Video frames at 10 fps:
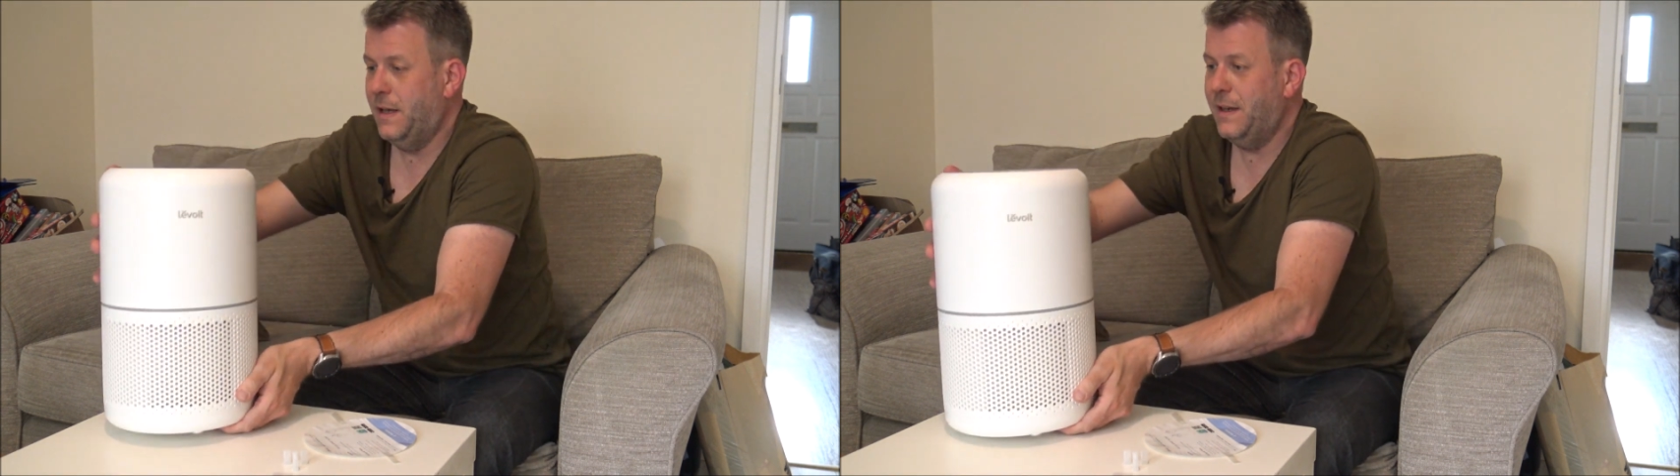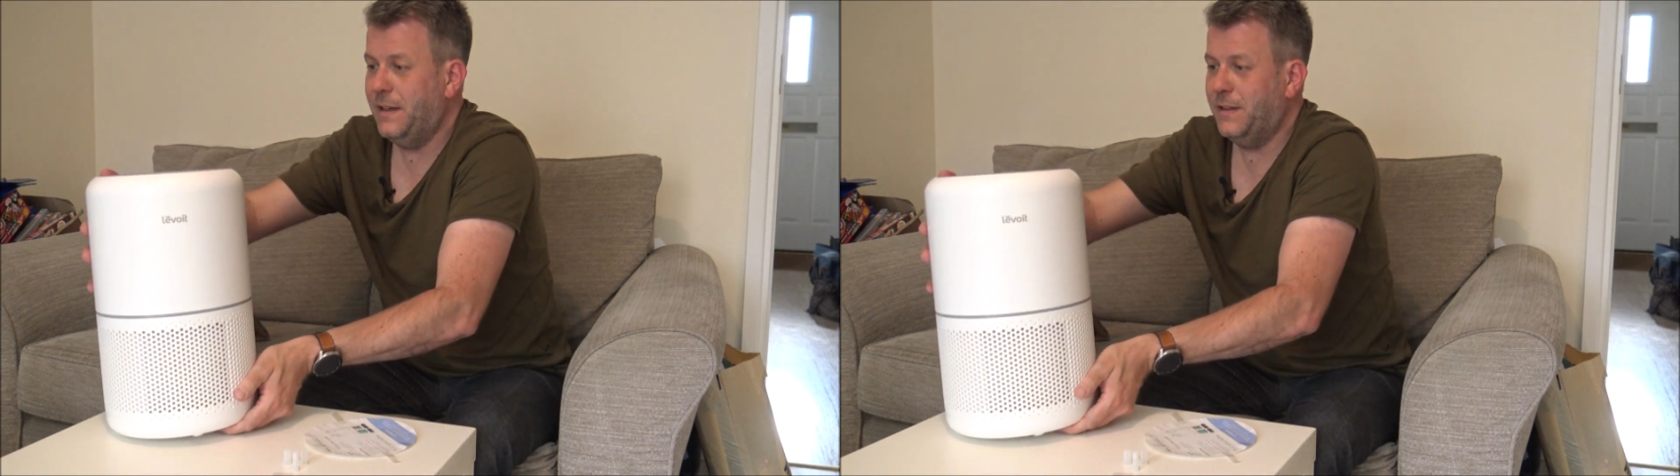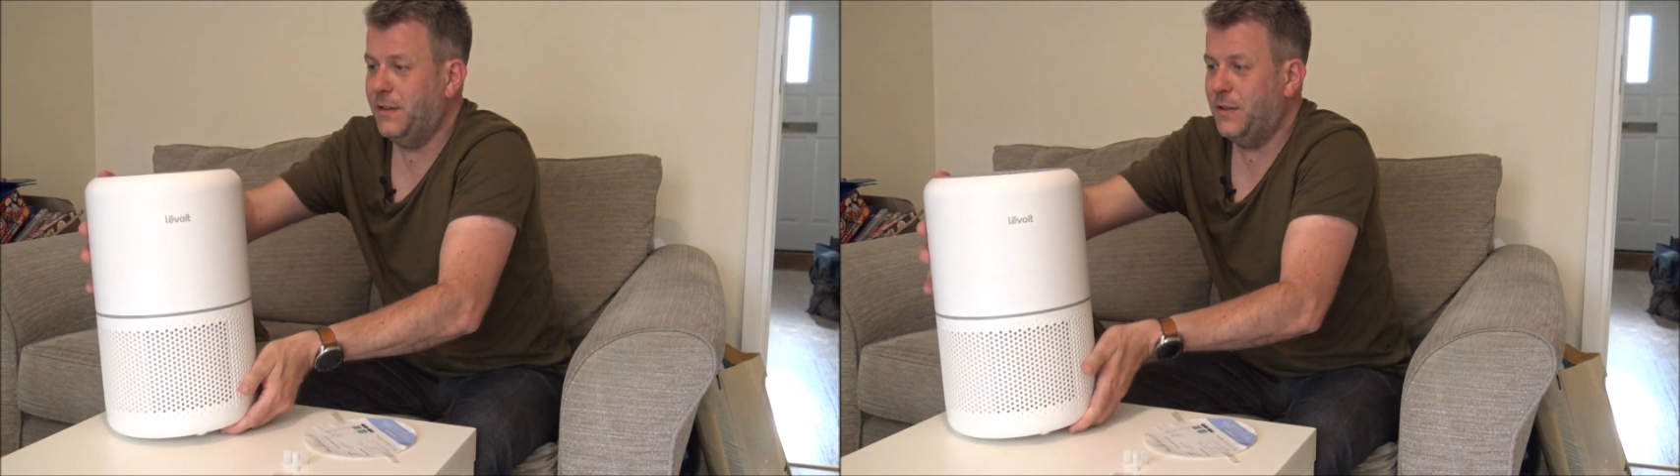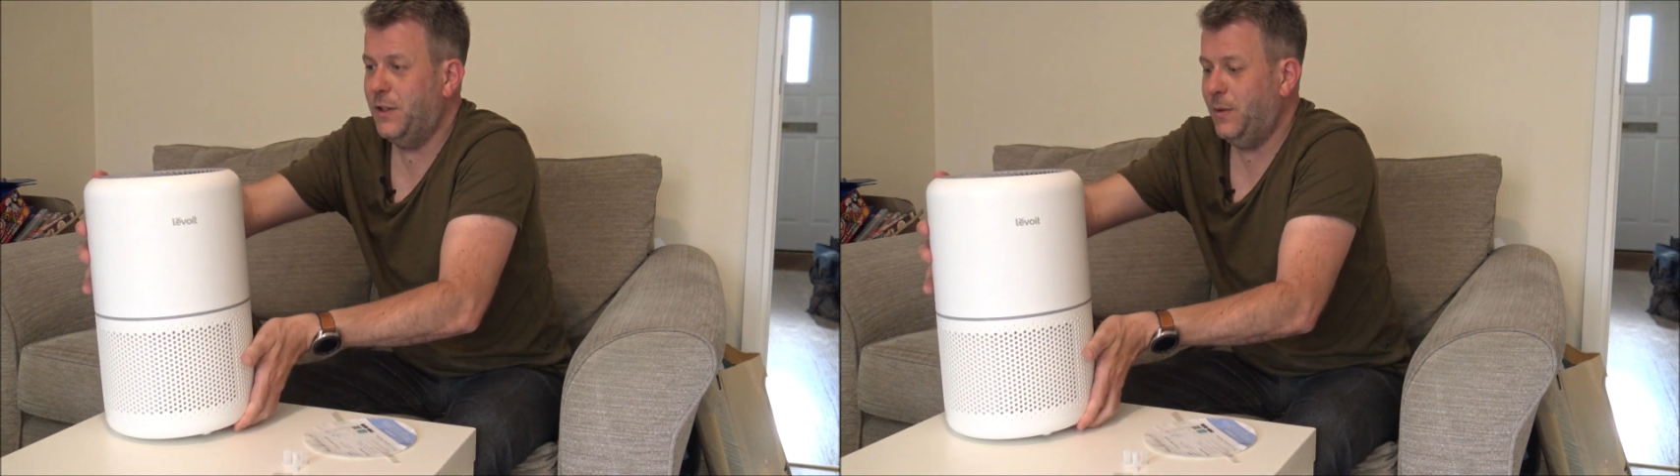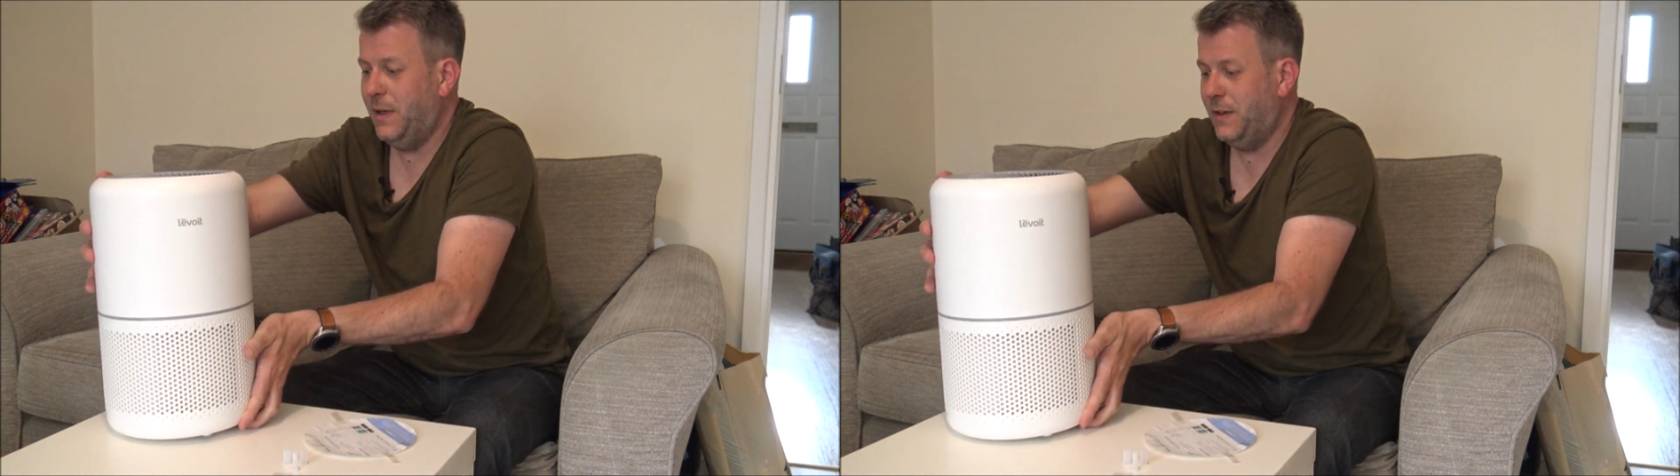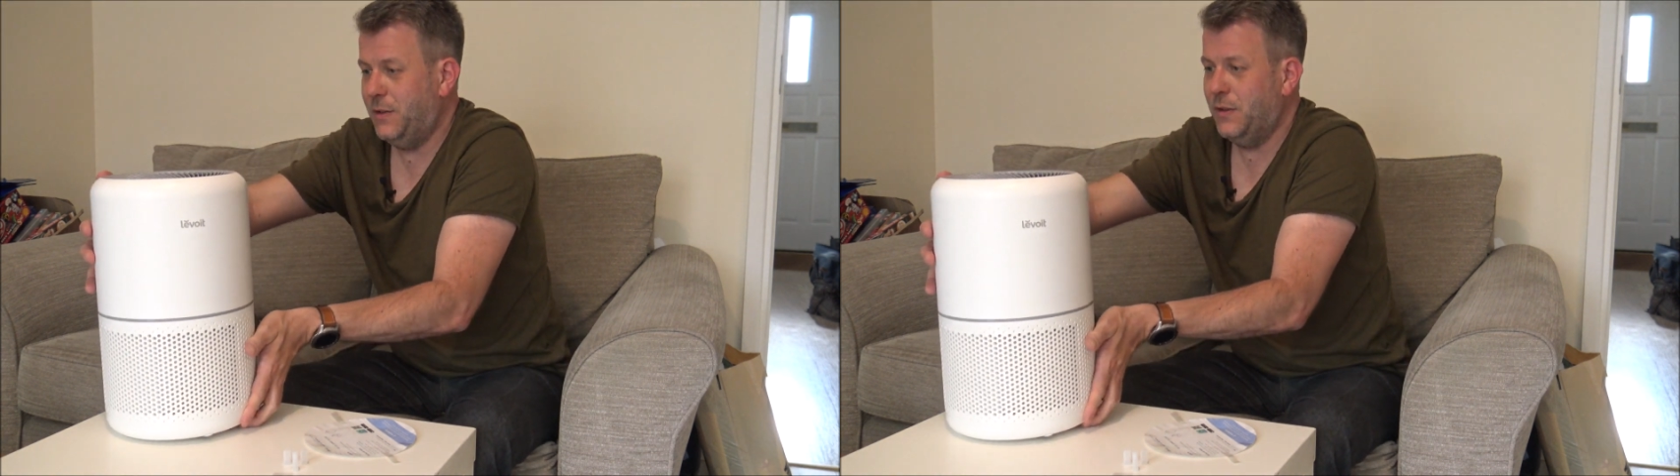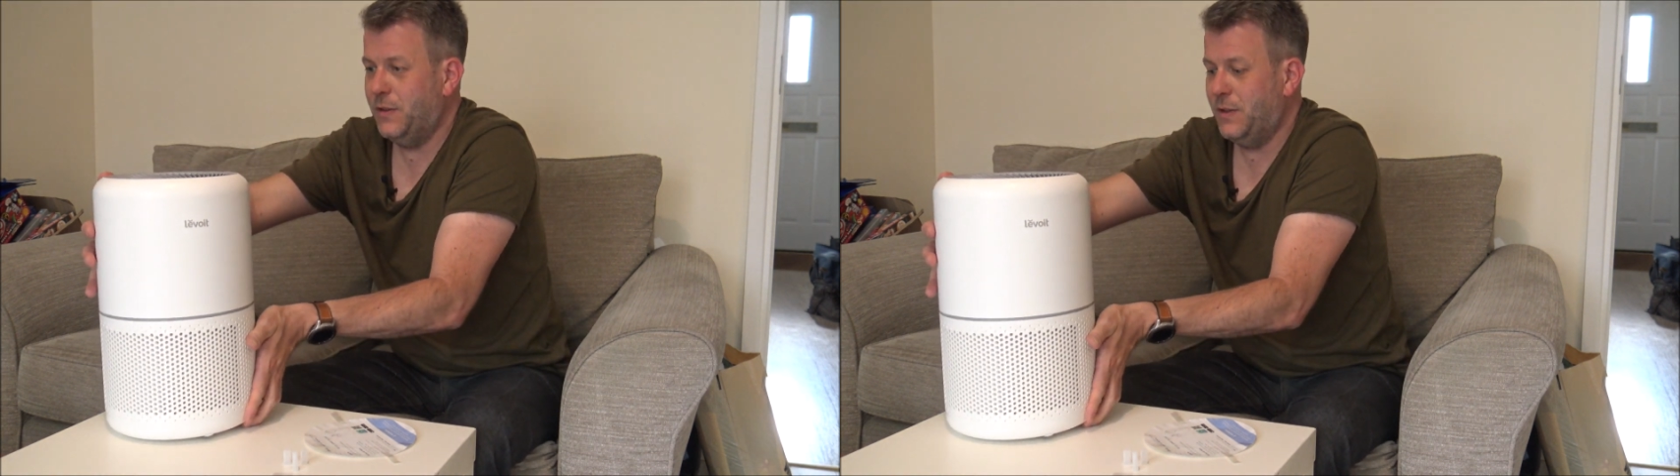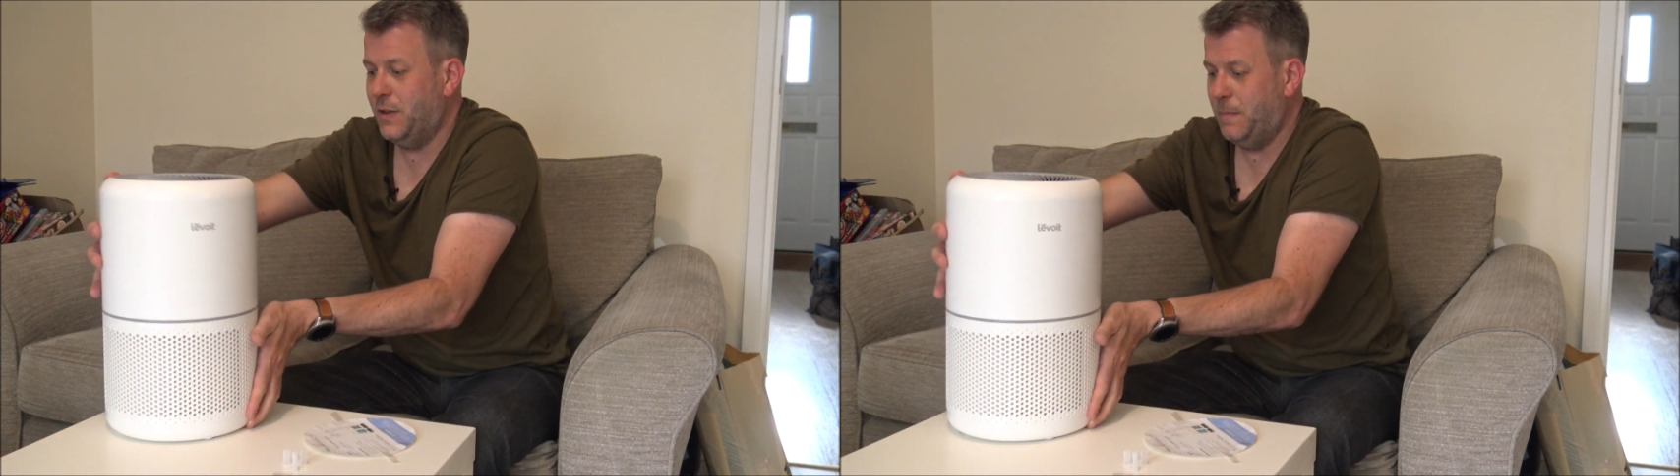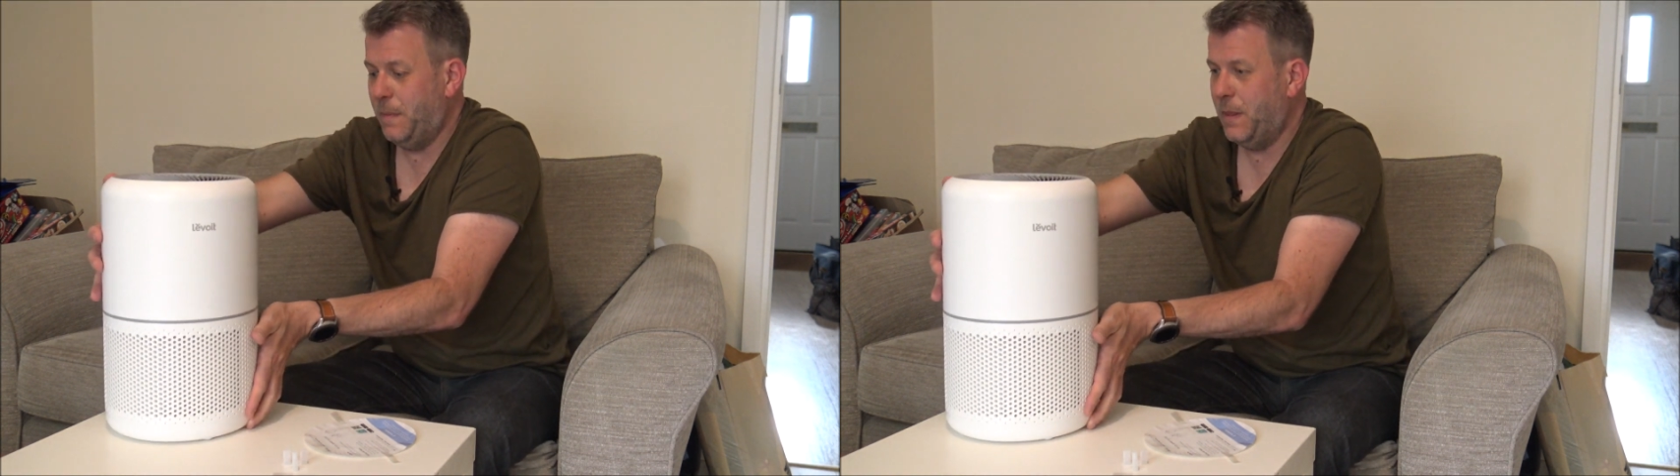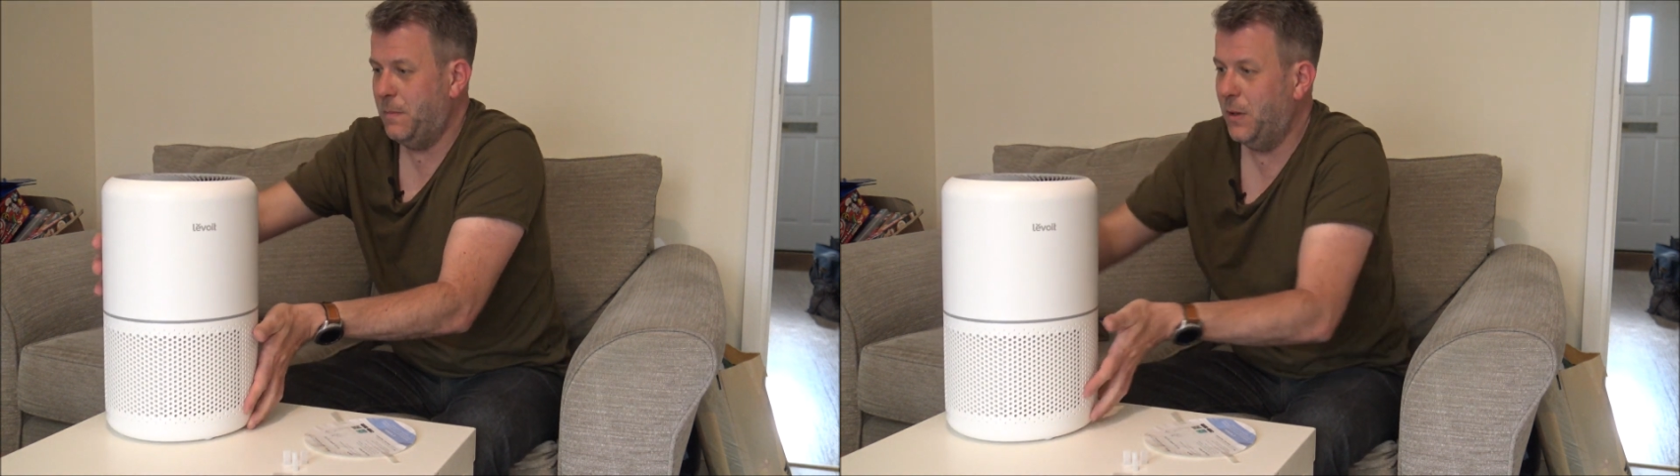Next thing to do is just to
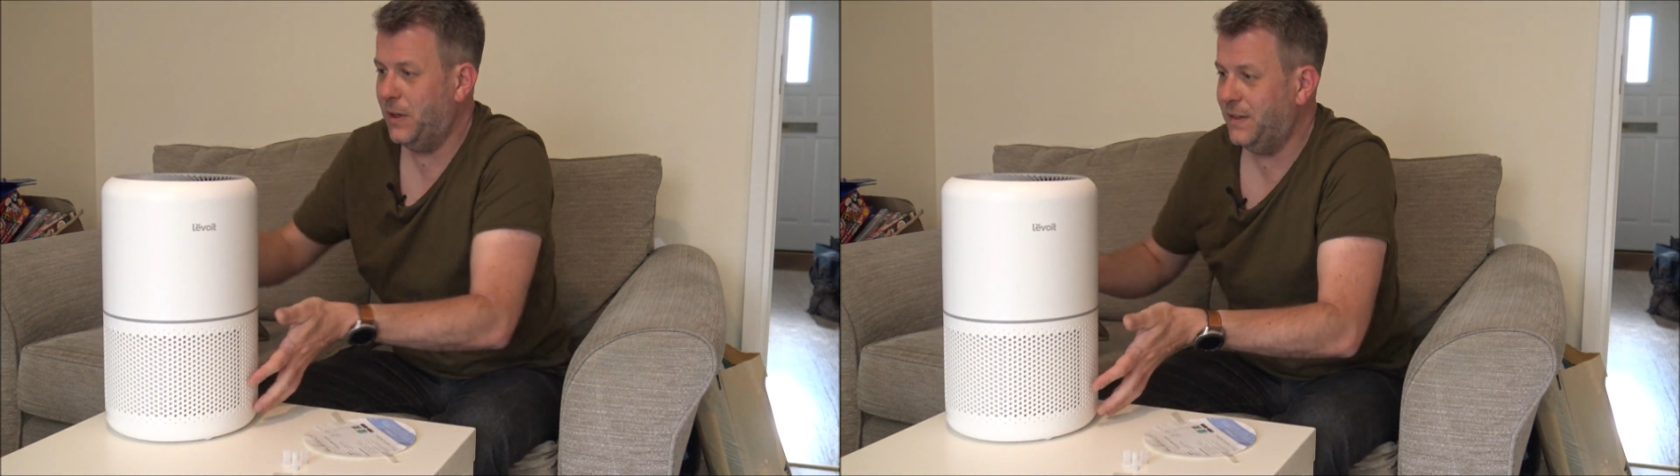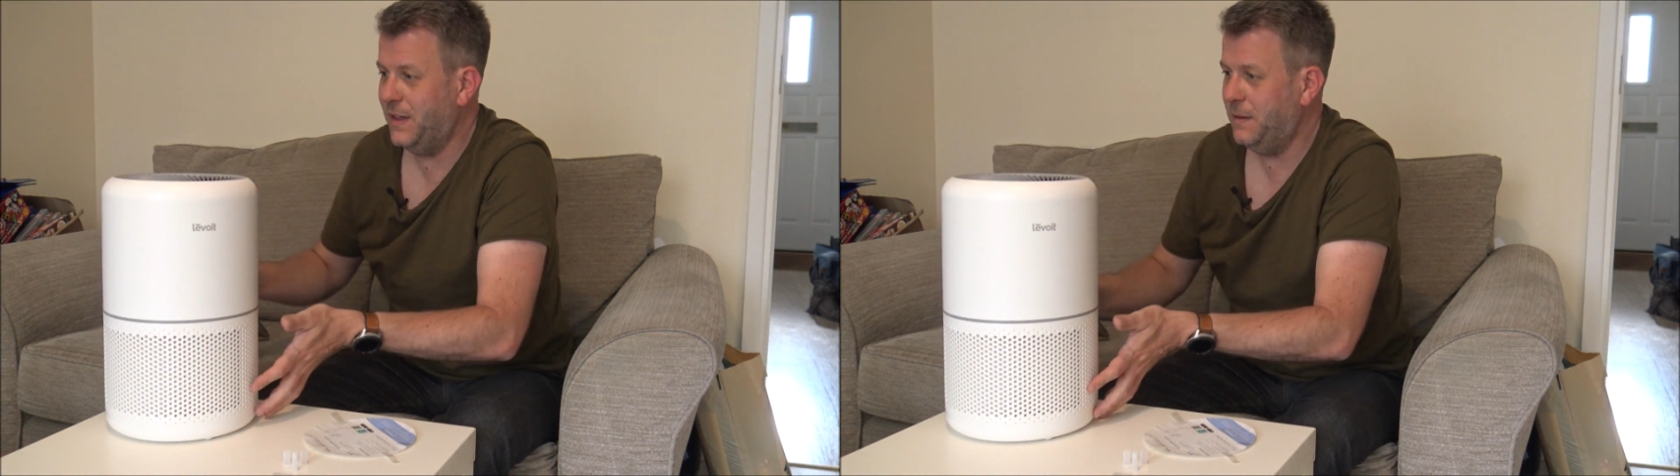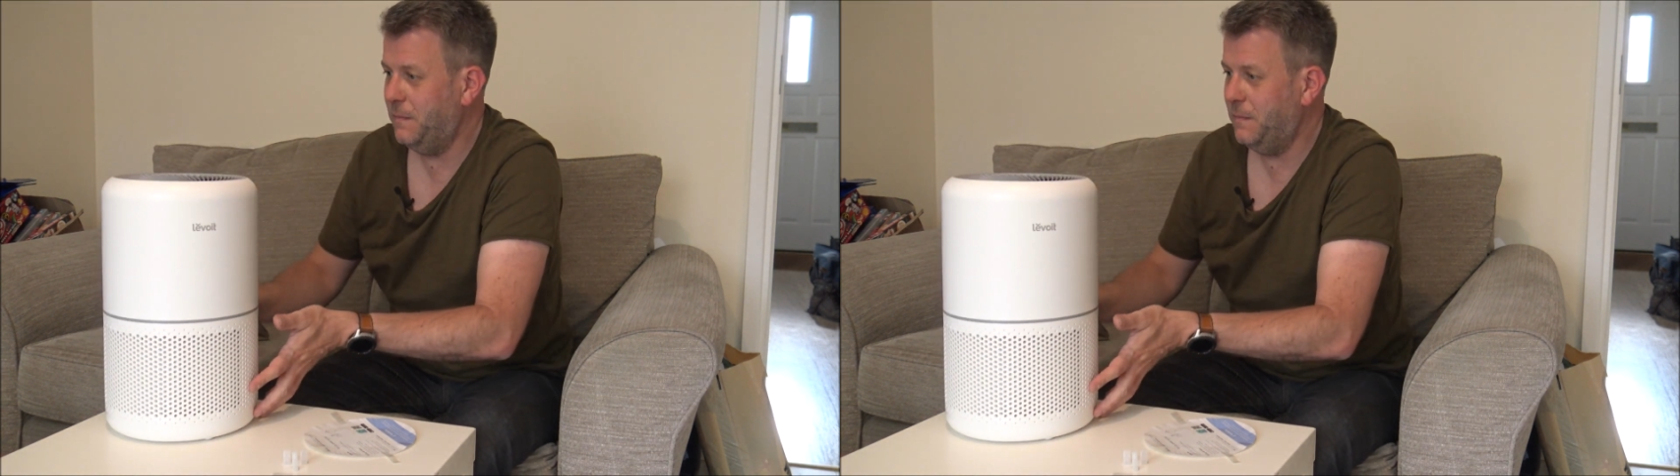plug it in.